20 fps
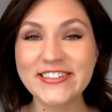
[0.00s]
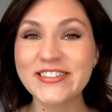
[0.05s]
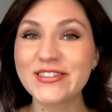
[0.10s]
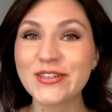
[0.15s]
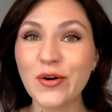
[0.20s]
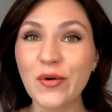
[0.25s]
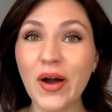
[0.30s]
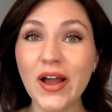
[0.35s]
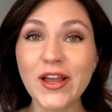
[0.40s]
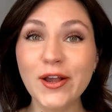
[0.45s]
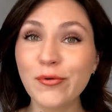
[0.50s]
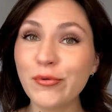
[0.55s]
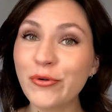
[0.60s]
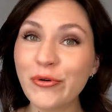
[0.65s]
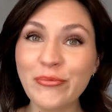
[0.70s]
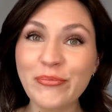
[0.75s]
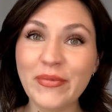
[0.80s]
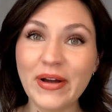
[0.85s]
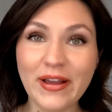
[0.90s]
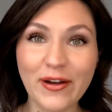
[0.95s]
So I
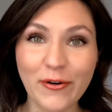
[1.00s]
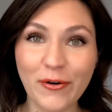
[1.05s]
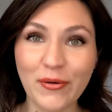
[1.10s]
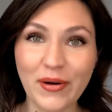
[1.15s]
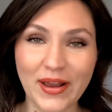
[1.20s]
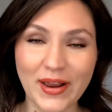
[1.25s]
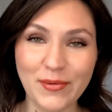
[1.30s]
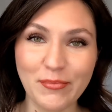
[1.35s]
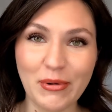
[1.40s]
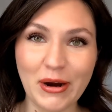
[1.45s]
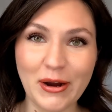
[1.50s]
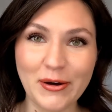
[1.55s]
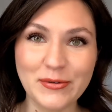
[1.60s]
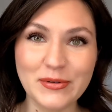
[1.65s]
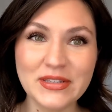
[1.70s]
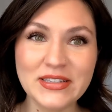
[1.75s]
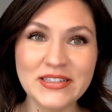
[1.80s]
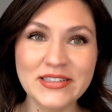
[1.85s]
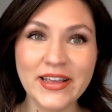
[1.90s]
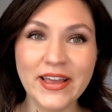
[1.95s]
groom my own
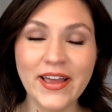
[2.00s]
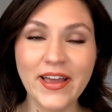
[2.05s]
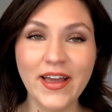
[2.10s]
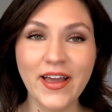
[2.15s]
eyebrows.